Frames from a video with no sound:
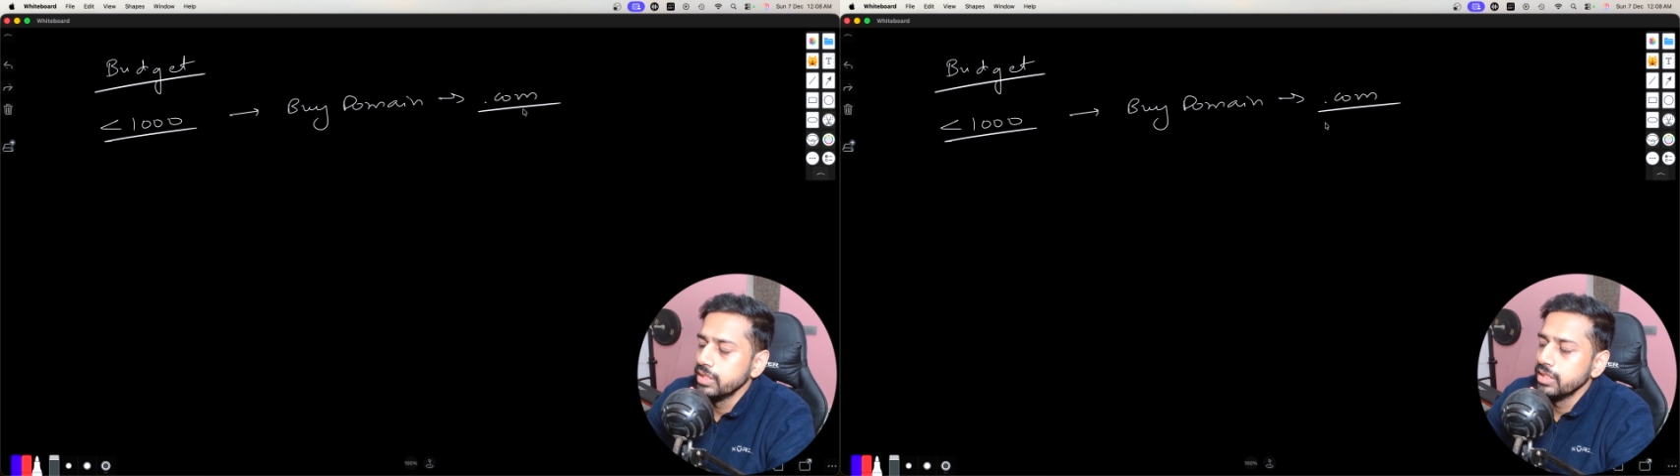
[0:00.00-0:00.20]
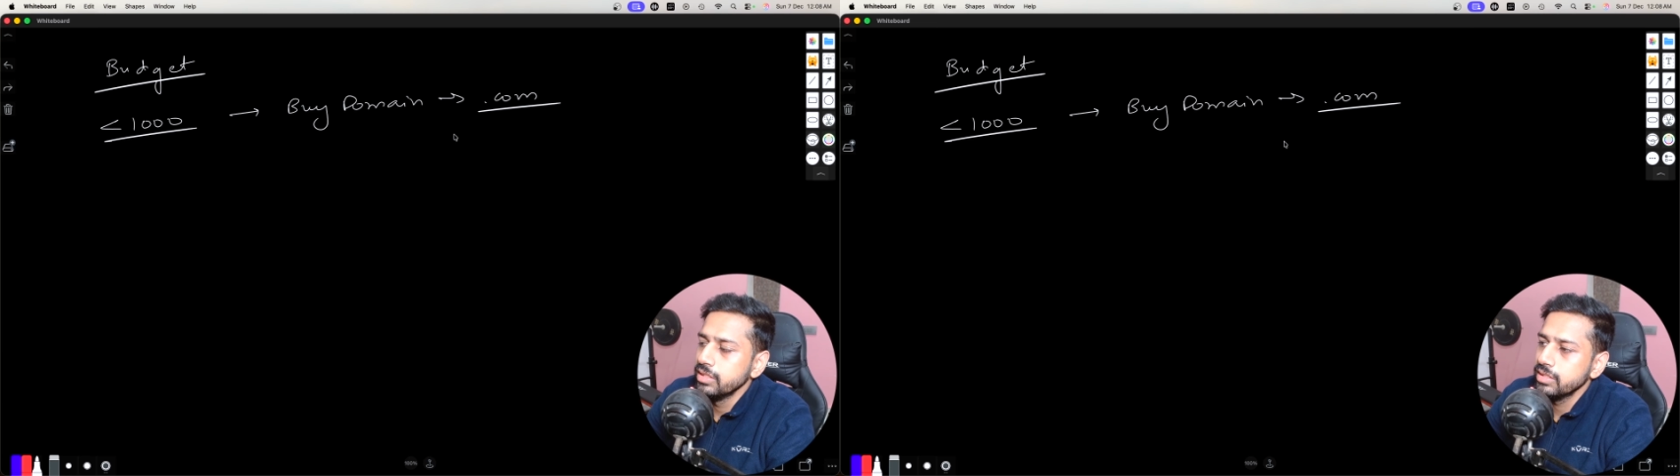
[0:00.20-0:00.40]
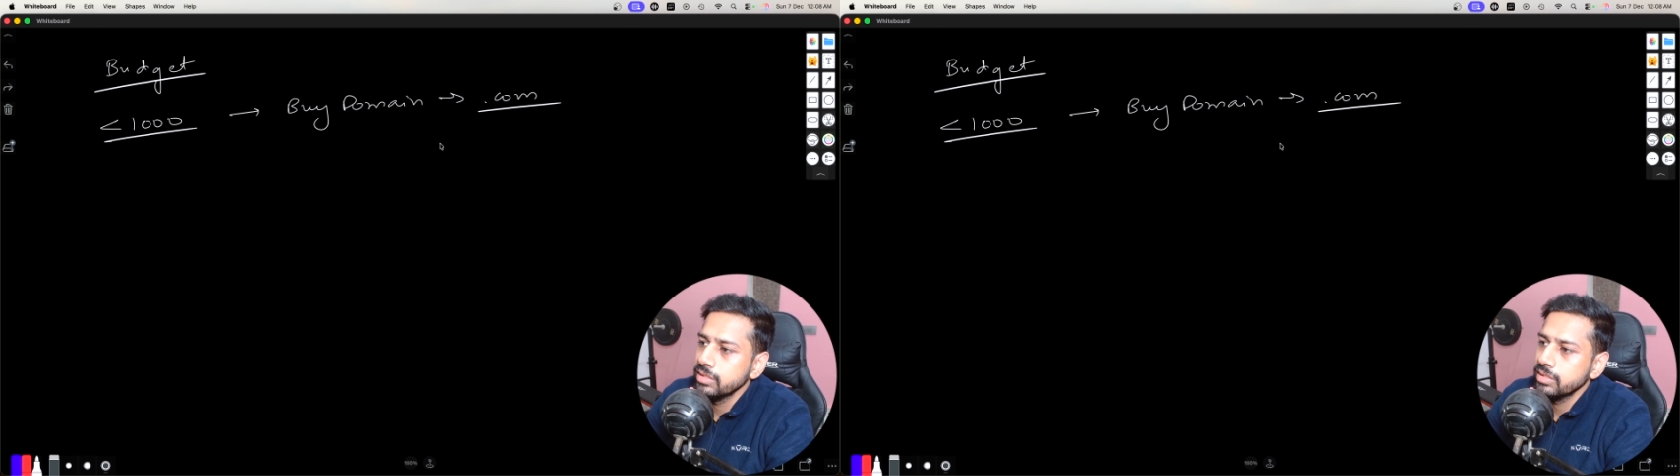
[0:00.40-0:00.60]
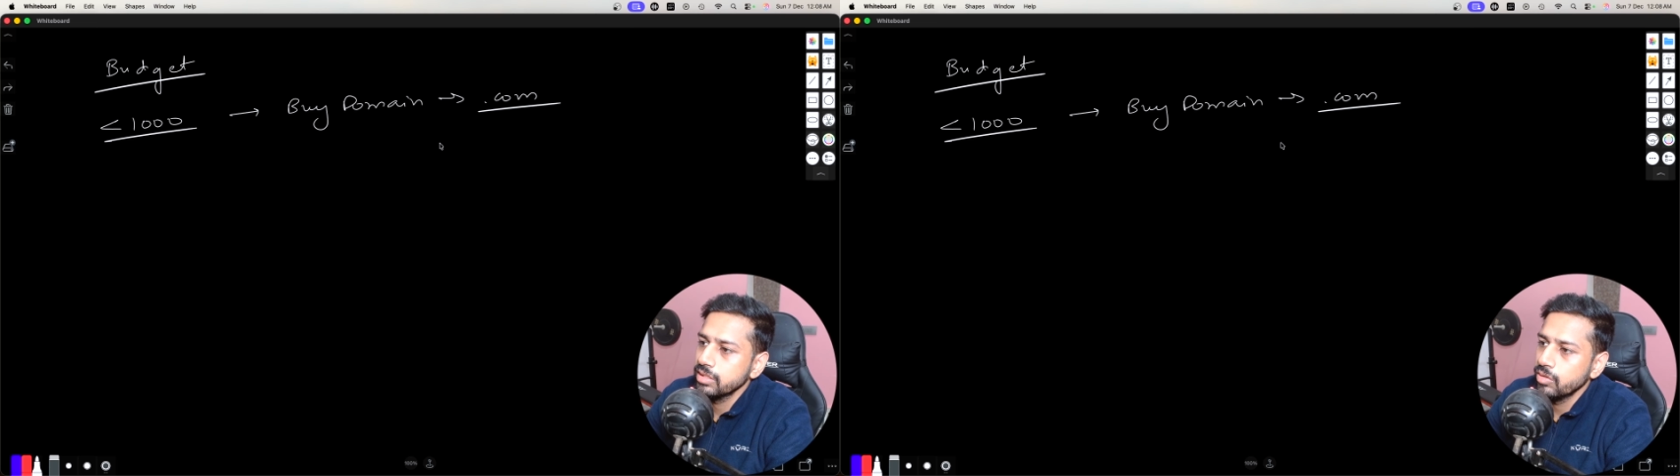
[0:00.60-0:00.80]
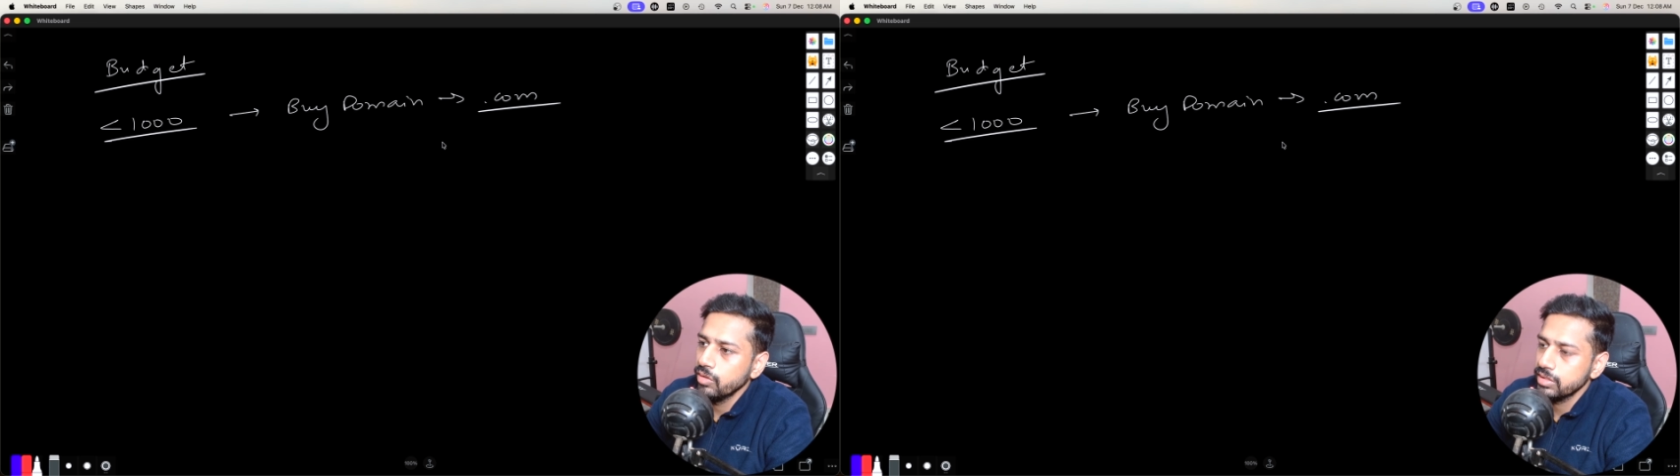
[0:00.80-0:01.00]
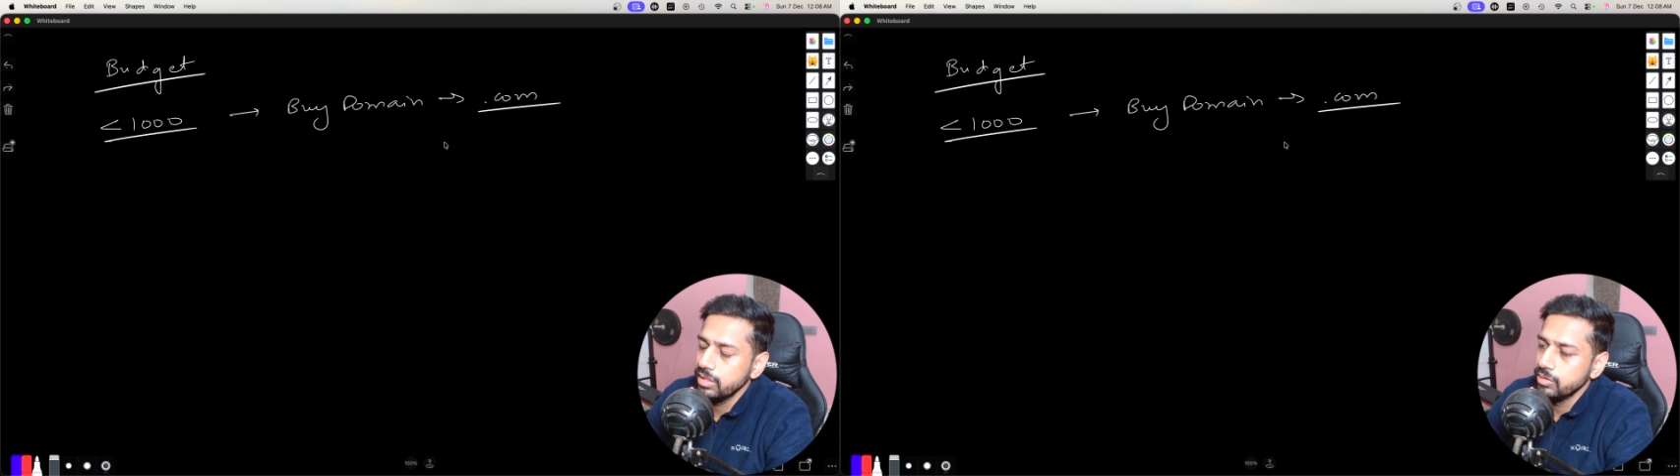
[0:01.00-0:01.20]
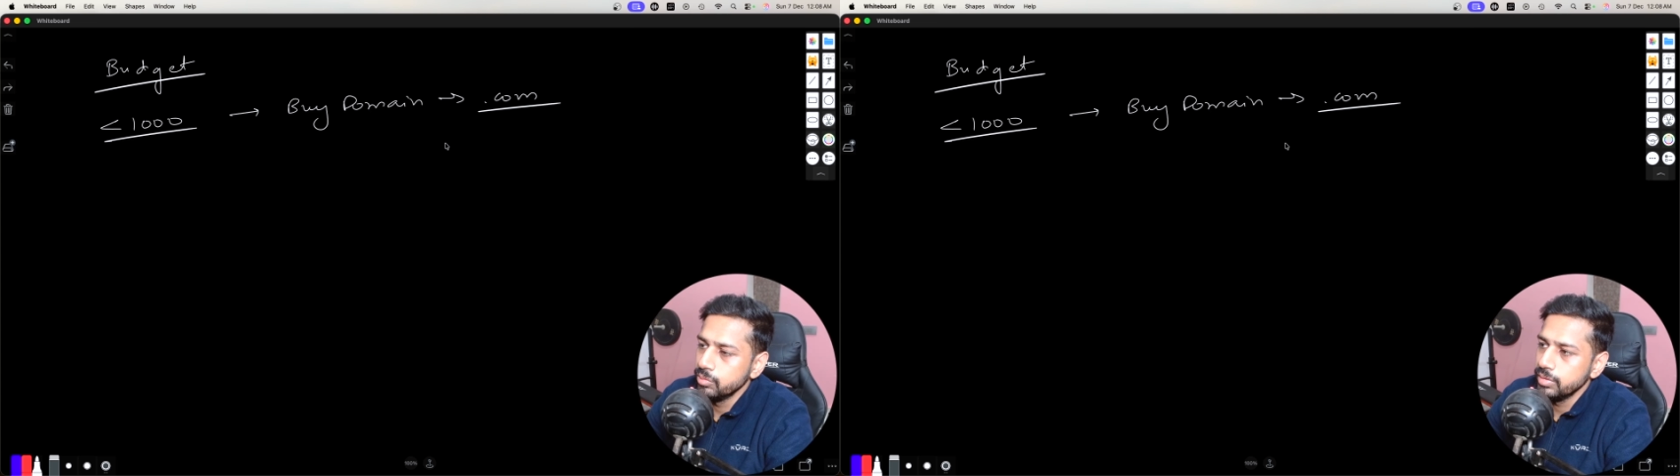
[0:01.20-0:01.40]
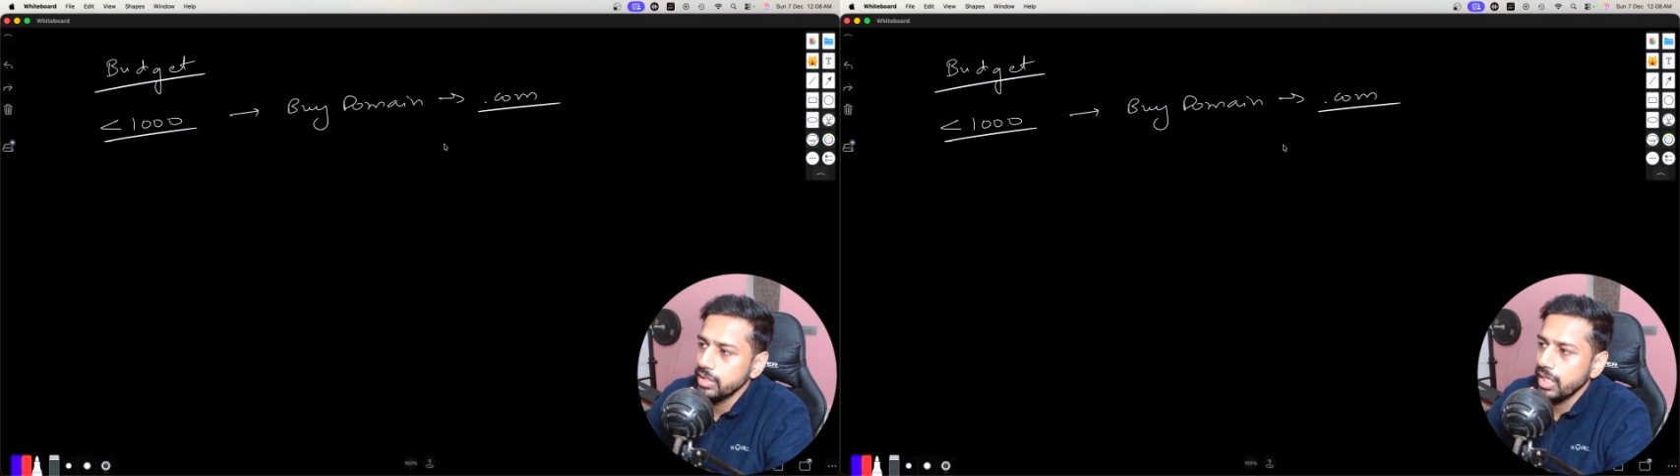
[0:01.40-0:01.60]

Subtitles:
This is the costly domain.